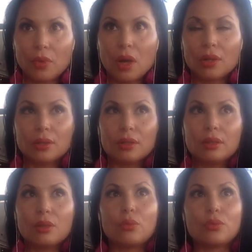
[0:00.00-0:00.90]

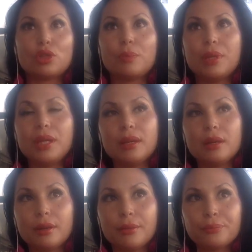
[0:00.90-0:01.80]
on the trip
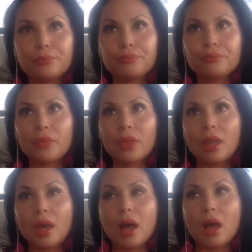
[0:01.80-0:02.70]
here.
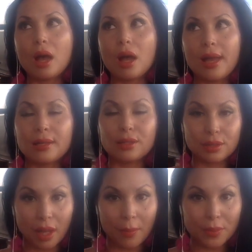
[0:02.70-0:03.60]
I had to
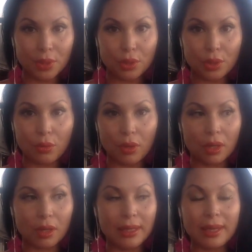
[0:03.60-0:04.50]
stop to New
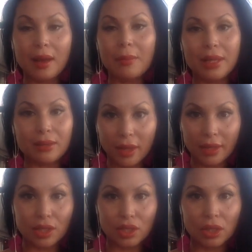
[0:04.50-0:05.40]
York. Anyhow, my
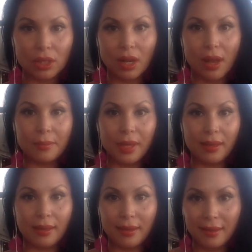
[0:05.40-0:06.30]
luggage did not
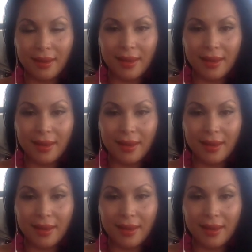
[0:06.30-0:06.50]
make it.